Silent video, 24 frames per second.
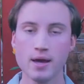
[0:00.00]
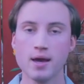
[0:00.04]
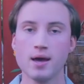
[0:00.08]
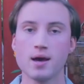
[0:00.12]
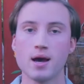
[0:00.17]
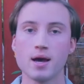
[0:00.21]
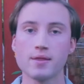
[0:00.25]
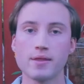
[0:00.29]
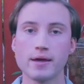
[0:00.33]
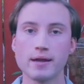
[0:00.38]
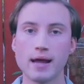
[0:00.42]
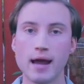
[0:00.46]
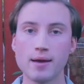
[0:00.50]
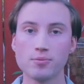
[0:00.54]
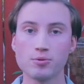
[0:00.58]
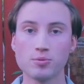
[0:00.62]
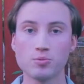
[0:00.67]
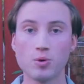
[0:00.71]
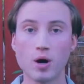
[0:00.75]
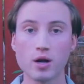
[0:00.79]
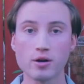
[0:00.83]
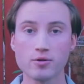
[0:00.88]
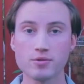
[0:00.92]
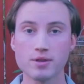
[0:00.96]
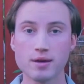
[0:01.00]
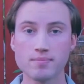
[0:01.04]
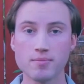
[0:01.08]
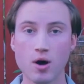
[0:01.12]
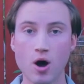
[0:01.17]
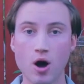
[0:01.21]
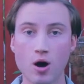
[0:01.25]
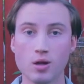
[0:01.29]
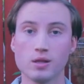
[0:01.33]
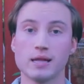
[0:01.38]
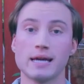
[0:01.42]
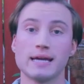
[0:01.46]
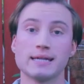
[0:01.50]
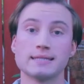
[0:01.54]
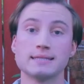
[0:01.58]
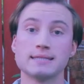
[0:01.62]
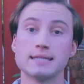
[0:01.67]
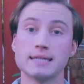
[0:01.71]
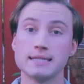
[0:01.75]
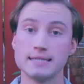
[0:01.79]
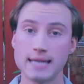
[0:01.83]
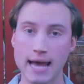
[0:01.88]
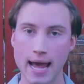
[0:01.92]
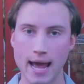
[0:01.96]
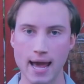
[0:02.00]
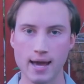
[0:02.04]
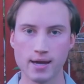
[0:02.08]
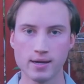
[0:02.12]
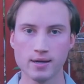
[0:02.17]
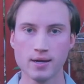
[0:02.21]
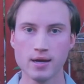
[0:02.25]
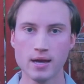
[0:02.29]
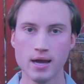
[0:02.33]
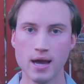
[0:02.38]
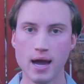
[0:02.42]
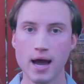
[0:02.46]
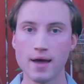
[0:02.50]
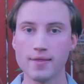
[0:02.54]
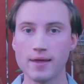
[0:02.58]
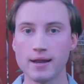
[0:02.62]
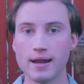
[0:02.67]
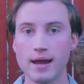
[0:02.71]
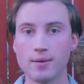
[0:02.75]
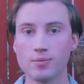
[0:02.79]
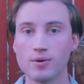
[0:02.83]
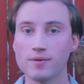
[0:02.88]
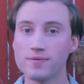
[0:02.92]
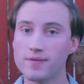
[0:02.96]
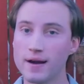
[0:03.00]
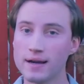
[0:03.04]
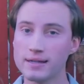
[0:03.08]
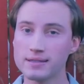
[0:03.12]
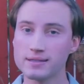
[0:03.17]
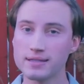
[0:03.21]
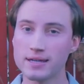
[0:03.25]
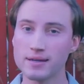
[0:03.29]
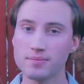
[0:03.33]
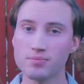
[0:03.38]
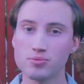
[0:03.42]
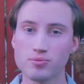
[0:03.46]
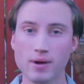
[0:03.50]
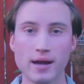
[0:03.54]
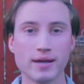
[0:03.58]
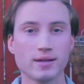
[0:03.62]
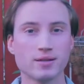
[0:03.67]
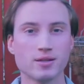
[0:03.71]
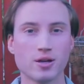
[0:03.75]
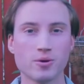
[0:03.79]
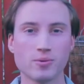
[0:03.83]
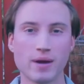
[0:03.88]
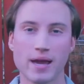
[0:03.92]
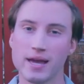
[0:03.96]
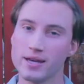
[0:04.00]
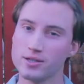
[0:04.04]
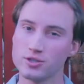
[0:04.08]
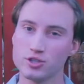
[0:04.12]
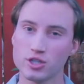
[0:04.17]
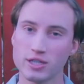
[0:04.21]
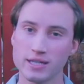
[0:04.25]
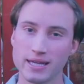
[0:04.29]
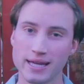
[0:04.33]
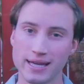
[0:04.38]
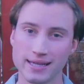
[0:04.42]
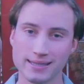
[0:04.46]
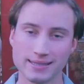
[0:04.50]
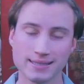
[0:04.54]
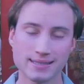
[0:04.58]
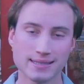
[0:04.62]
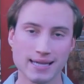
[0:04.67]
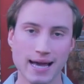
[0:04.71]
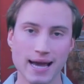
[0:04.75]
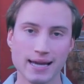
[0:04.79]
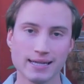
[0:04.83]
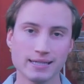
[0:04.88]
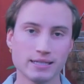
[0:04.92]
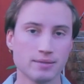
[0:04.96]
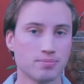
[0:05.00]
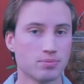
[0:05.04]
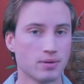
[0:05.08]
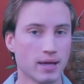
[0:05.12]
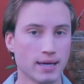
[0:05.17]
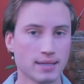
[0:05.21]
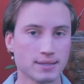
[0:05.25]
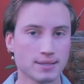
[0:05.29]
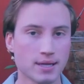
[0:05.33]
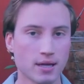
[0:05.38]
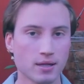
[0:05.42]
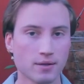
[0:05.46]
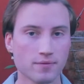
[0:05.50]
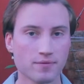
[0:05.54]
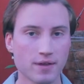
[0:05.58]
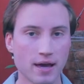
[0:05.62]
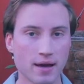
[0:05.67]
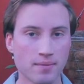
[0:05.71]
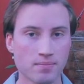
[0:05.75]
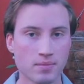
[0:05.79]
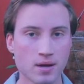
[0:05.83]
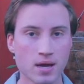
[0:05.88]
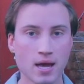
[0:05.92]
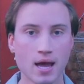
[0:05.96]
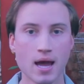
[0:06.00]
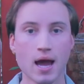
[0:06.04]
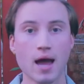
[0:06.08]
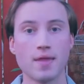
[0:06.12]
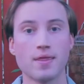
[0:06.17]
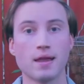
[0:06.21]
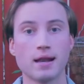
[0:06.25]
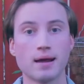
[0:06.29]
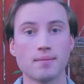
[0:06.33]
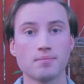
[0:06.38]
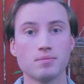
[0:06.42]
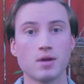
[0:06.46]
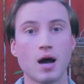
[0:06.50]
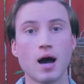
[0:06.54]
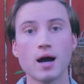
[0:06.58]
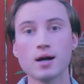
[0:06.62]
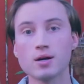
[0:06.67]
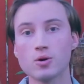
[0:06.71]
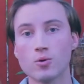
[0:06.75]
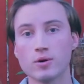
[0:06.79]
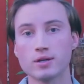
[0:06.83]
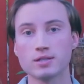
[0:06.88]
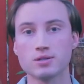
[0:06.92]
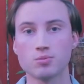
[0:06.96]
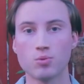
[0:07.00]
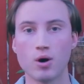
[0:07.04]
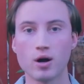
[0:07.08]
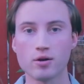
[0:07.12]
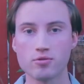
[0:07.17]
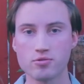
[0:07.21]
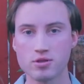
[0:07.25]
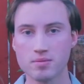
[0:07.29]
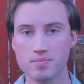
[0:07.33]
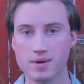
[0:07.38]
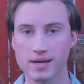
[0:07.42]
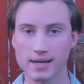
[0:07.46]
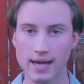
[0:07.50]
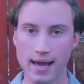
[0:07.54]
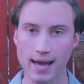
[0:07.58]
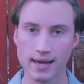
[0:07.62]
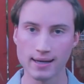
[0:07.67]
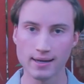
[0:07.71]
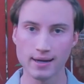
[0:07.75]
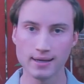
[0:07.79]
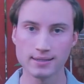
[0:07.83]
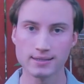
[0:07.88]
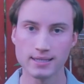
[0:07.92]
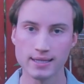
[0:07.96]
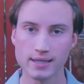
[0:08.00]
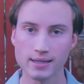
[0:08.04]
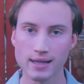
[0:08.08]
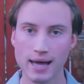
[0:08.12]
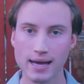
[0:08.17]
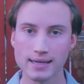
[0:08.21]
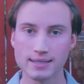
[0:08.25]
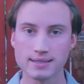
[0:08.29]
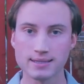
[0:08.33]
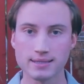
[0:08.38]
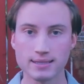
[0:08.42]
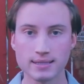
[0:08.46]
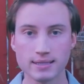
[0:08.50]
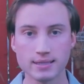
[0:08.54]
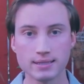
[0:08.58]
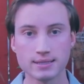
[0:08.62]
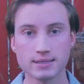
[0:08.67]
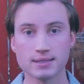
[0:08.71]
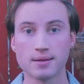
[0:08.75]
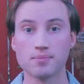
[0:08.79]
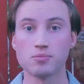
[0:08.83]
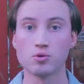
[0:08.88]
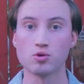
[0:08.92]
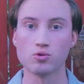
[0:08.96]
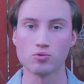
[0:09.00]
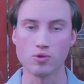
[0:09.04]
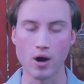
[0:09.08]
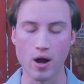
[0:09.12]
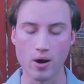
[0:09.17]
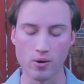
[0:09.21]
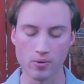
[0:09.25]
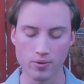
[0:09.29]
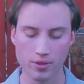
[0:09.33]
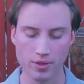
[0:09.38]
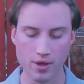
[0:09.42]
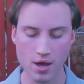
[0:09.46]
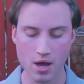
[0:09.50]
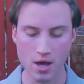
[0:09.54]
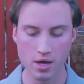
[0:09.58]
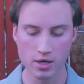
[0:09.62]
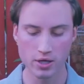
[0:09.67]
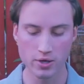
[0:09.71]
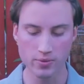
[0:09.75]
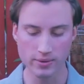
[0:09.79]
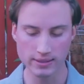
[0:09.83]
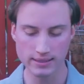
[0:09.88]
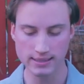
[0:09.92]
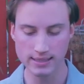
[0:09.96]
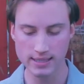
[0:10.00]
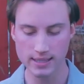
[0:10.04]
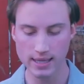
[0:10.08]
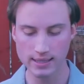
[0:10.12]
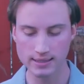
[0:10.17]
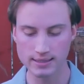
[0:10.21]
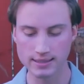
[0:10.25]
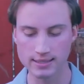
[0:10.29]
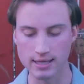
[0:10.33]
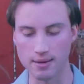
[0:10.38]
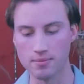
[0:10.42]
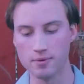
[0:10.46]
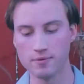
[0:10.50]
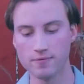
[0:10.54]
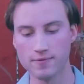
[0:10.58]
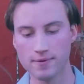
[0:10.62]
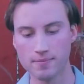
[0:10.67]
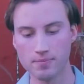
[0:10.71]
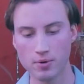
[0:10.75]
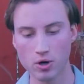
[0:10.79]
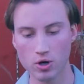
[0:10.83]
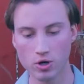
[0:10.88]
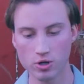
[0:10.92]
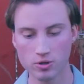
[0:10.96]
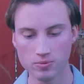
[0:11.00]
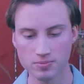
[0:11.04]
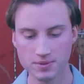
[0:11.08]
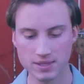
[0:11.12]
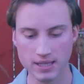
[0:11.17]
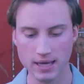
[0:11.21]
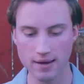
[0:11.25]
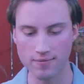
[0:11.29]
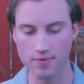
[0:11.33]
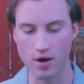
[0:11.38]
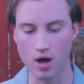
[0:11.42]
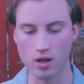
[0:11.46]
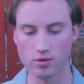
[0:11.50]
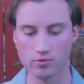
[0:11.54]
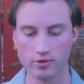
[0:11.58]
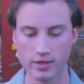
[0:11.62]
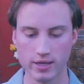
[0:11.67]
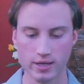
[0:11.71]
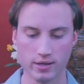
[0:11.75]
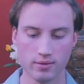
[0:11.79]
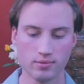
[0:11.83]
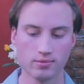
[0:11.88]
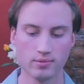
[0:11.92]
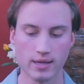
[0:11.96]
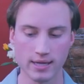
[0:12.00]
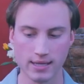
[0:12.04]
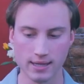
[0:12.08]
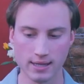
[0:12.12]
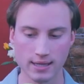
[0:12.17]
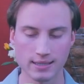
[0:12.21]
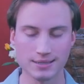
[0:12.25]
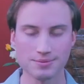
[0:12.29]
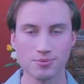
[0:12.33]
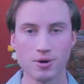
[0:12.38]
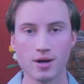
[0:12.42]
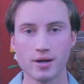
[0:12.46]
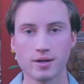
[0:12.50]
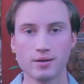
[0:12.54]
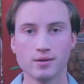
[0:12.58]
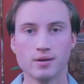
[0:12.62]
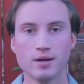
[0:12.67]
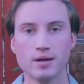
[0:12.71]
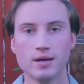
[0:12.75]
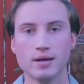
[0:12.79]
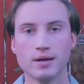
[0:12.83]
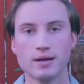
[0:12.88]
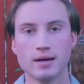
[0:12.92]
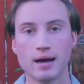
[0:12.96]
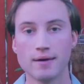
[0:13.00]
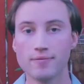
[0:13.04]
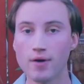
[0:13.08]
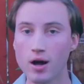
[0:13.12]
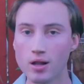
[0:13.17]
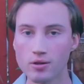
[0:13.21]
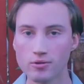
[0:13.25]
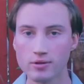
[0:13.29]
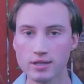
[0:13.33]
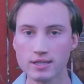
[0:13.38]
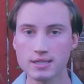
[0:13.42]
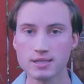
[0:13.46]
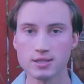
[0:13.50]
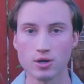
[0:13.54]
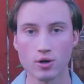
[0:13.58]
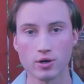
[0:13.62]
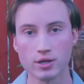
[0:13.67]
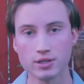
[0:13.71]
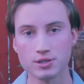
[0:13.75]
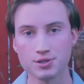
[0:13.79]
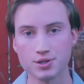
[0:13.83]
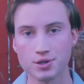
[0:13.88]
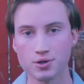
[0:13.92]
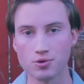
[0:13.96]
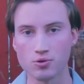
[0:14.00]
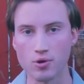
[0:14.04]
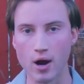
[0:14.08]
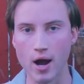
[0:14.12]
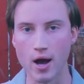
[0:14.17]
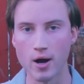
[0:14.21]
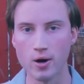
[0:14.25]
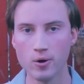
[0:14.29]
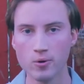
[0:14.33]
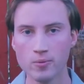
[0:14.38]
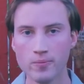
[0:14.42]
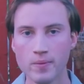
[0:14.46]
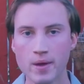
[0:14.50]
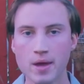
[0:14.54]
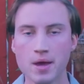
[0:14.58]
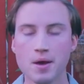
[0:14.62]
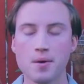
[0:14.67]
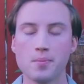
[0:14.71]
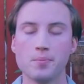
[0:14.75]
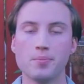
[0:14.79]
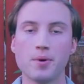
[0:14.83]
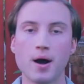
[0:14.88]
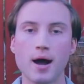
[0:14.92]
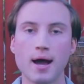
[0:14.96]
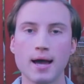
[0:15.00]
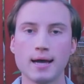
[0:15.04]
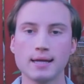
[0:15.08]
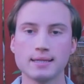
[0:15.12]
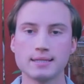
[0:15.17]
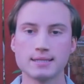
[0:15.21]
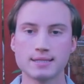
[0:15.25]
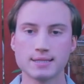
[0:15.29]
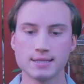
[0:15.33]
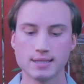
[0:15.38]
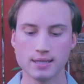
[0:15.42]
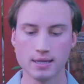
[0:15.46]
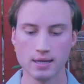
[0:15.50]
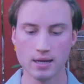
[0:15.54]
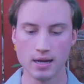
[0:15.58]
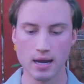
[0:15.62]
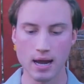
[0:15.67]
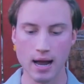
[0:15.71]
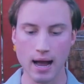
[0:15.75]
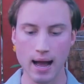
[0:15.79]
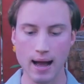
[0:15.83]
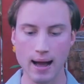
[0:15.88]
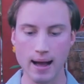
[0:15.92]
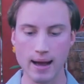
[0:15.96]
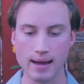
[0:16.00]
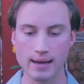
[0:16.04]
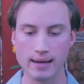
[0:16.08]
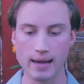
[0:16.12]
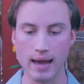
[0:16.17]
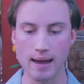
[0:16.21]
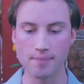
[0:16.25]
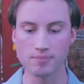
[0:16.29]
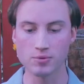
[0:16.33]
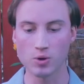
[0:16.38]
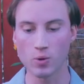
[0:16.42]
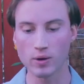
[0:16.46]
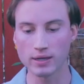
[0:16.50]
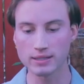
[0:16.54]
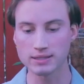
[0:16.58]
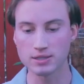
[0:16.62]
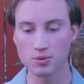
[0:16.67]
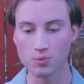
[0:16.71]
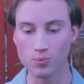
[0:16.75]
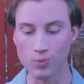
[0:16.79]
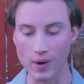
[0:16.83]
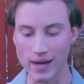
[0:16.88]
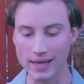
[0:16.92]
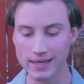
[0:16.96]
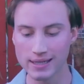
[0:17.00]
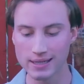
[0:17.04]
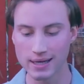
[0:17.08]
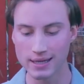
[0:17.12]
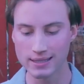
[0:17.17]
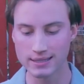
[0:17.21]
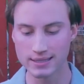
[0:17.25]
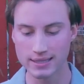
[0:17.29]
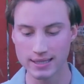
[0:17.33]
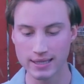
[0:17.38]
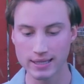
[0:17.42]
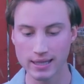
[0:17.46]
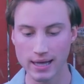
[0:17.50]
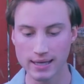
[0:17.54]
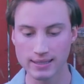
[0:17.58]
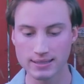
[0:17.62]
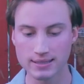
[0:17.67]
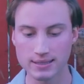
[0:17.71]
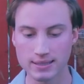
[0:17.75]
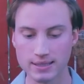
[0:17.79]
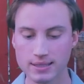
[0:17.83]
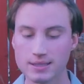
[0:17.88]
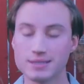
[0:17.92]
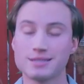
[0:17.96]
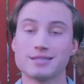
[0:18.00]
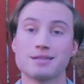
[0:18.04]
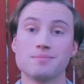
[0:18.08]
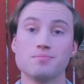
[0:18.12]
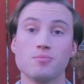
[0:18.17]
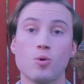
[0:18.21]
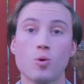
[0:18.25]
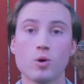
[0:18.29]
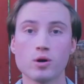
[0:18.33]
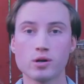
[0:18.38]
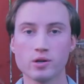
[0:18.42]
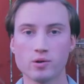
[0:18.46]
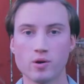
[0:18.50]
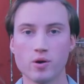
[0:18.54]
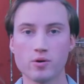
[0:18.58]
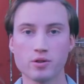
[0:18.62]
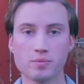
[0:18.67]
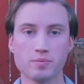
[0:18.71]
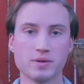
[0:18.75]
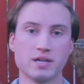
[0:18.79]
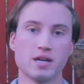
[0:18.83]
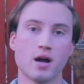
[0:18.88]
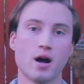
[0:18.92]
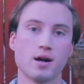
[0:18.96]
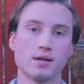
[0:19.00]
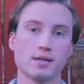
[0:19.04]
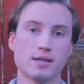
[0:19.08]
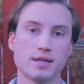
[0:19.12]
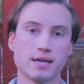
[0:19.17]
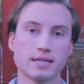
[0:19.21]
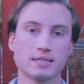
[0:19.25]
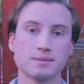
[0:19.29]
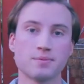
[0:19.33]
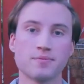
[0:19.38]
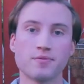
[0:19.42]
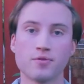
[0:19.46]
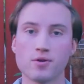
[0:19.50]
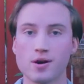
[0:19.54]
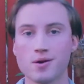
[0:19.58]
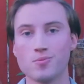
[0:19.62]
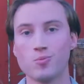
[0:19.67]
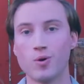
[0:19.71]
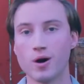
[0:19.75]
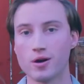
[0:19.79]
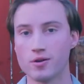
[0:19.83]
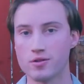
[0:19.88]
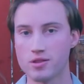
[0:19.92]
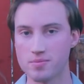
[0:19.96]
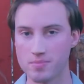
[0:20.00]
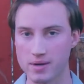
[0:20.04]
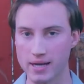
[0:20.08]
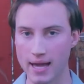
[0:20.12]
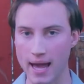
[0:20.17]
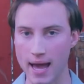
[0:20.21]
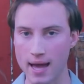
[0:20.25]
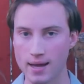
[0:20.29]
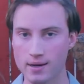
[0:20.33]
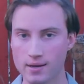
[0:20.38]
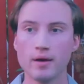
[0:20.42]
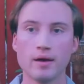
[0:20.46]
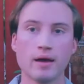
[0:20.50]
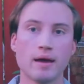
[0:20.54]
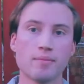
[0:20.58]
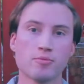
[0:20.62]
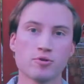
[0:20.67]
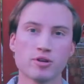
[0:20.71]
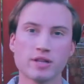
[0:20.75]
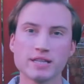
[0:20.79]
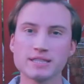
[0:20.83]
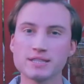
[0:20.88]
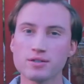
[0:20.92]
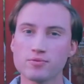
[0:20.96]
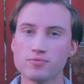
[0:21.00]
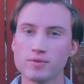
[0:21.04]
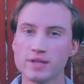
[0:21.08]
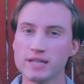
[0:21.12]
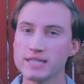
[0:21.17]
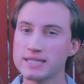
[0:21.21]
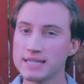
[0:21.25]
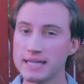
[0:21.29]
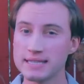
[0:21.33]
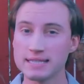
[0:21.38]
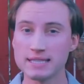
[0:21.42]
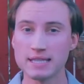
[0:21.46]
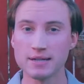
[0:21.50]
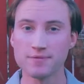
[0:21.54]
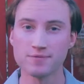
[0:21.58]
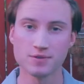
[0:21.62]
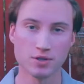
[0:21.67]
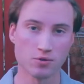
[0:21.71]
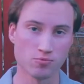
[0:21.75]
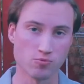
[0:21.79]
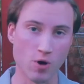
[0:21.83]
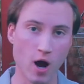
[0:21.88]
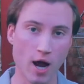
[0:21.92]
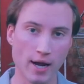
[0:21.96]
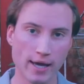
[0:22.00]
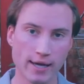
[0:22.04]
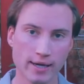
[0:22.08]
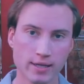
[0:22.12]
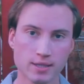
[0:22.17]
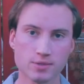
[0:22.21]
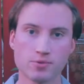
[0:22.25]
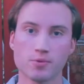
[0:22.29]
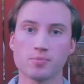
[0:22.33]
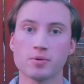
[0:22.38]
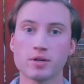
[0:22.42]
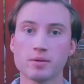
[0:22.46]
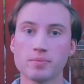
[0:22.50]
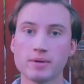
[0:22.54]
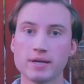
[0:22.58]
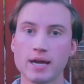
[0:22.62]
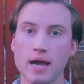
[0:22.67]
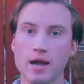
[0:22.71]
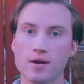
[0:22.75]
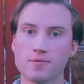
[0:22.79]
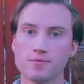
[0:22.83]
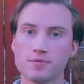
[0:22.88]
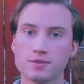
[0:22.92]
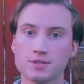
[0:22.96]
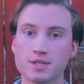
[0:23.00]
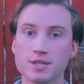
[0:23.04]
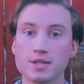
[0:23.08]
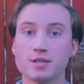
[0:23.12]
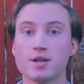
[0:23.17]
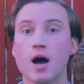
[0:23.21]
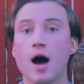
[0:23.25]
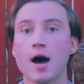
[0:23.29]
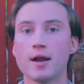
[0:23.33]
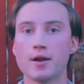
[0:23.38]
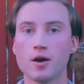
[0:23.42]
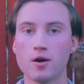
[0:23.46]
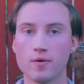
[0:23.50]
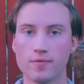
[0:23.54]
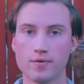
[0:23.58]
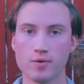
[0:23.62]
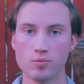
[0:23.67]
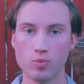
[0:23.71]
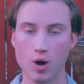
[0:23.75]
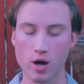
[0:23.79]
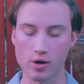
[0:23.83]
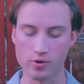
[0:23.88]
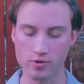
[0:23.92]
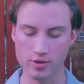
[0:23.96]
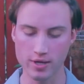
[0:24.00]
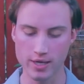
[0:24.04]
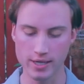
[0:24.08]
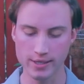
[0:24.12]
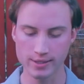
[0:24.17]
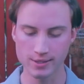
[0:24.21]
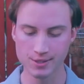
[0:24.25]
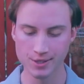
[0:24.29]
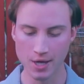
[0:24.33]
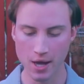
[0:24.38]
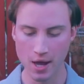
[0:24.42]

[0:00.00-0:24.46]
And then I will water them all in today, and then I will find a bright location inside to place all of them, and then I'm not going to water them again until I see some growth. You can see that some of the bulbs have already, like this one, have already started to grow, but I am going to wait until I see some more growth beyond this before I water them again. Amaryllis are really sensitive to rotting, so I'm going to be careful to not overwater these.